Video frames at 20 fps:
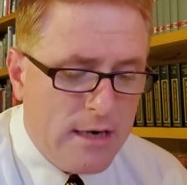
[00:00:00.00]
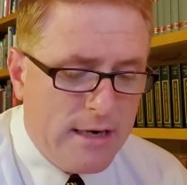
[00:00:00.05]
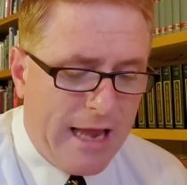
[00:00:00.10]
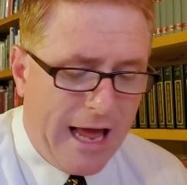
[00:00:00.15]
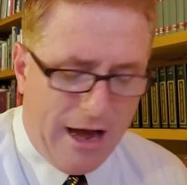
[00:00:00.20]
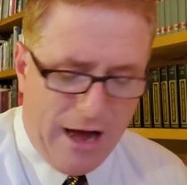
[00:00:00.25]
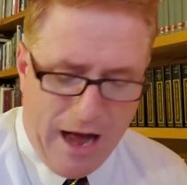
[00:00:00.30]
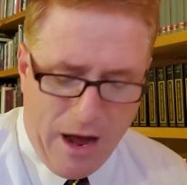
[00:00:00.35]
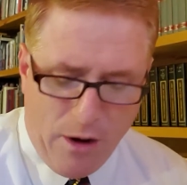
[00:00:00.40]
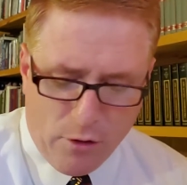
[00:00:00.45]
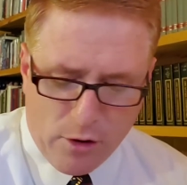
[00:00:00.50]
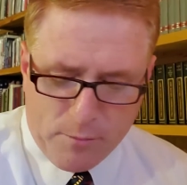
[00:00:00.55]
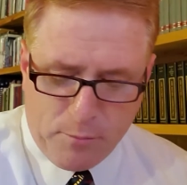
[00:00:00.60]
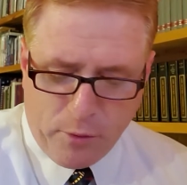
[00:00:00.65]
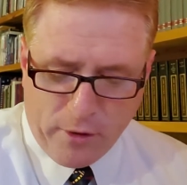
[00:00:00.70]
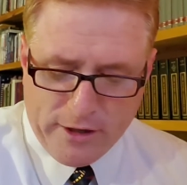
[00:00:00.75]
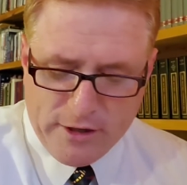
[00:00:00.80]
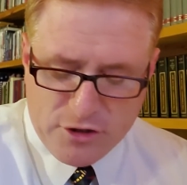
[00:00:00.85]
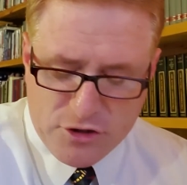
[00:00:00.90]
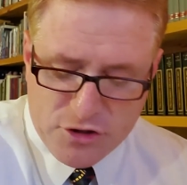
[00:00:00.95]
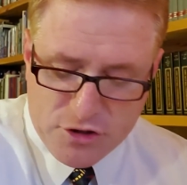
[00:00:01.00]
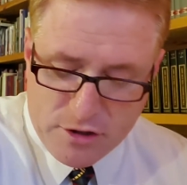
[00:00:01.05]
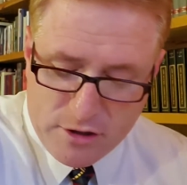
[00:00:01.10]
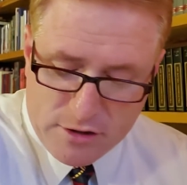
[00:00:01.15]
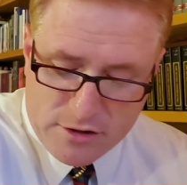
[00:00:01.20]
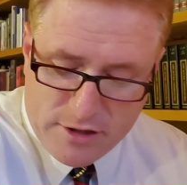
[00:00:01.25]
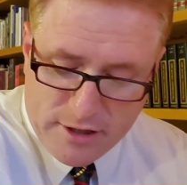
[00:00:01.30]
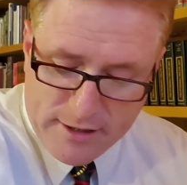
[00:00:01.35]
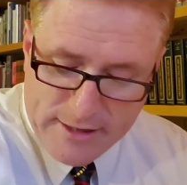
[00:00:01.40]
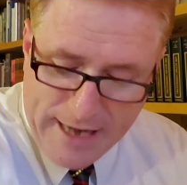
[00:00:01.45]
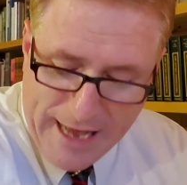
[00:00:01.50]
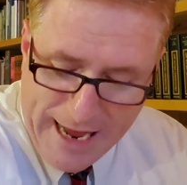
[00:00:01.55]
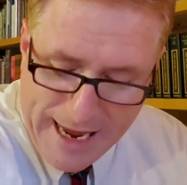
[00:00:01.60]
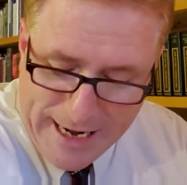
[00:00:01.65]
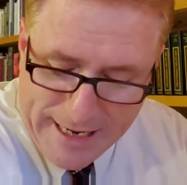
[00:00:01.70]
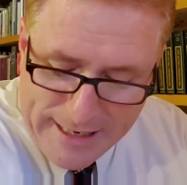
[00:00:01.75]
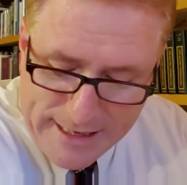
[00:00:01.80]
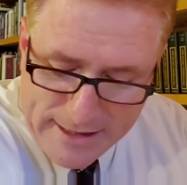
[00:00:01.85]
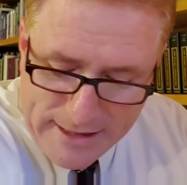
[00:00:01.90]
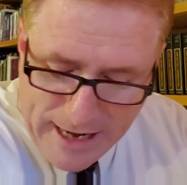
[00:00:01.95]
Now, I want to preach
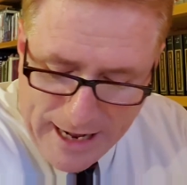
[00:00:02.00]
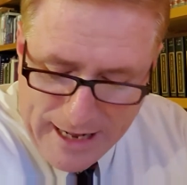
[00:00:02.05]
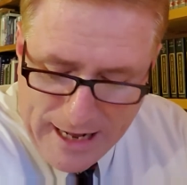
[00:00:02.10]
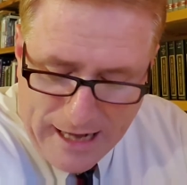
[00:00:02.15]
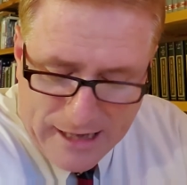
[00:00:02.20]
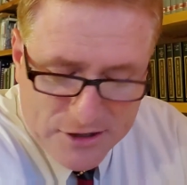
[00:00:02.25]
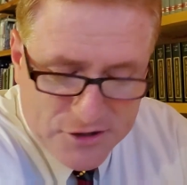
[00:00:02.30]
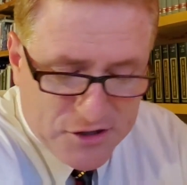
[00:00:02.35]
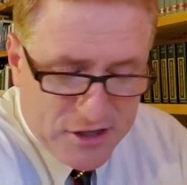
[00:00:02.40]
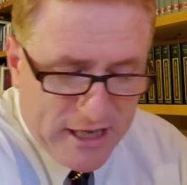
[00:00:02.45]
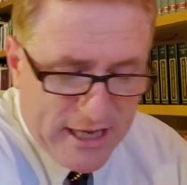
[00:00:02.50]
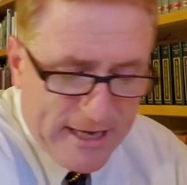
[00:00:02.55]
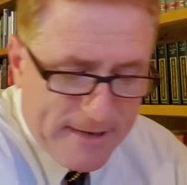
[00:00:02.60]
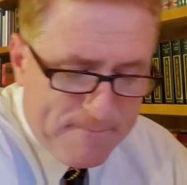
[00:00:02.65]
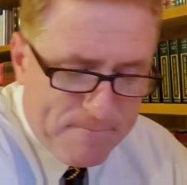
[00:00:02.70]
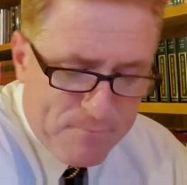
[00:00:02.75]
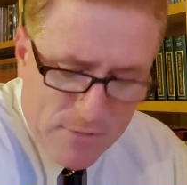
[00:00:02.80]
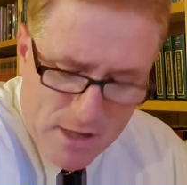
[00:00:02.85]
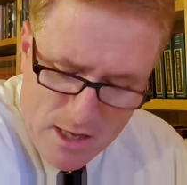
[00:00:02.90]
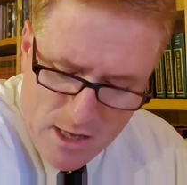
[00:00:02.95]
tonight, and I, I see